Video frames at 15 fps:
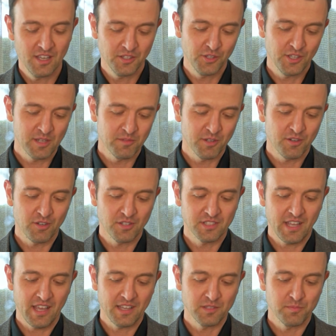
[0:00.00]
you come across
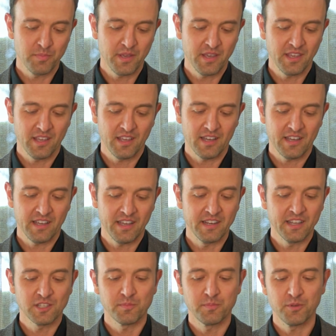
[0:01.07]
as being an
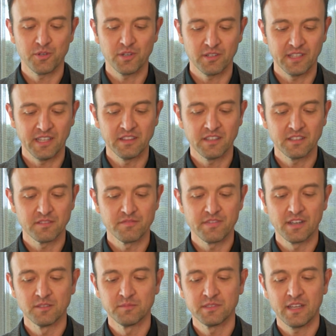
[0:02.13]
expert in the
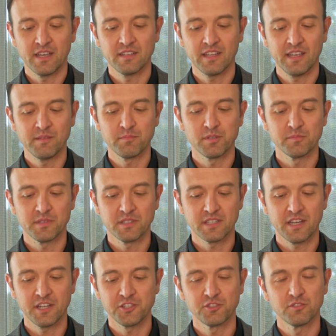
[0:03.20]
development and
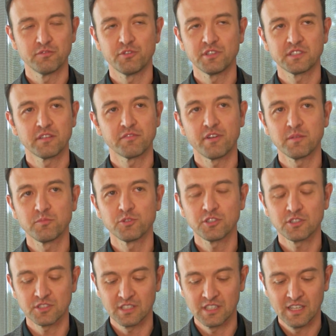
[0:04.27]
implementation of risk
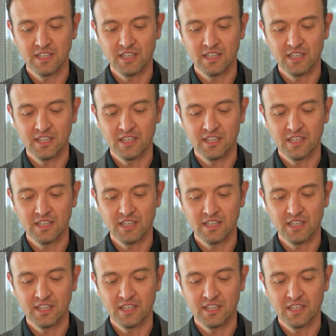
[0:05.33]
frameworks,